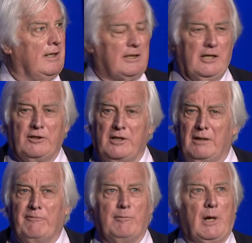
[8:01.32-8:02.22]

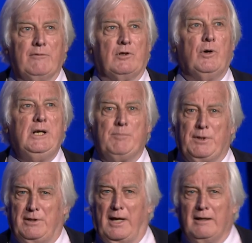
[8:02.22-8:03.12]
content from over
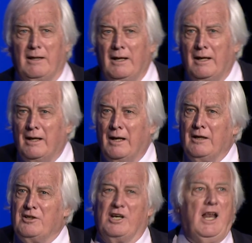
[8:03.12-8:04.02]
20%
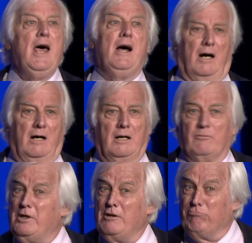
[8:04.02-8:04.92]
to now,
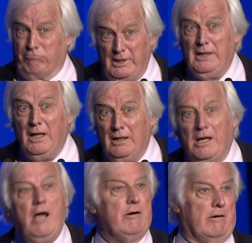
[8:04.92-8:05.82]
which is really
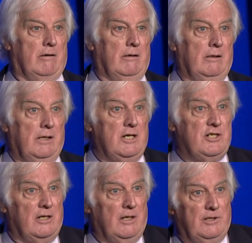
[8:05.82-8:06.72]
low in
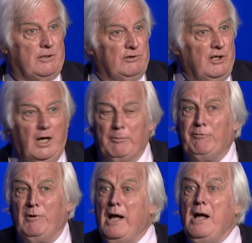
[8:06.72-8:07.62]
geological time. If
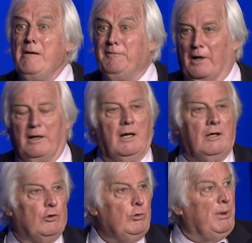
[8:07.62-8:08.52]
we halved it,
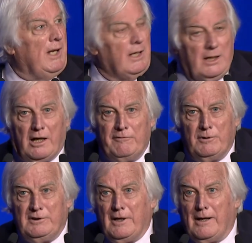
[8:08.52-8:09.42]
all plant life
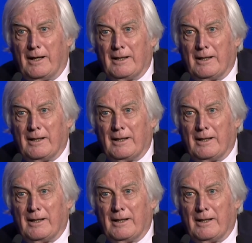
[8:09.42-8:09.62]
would die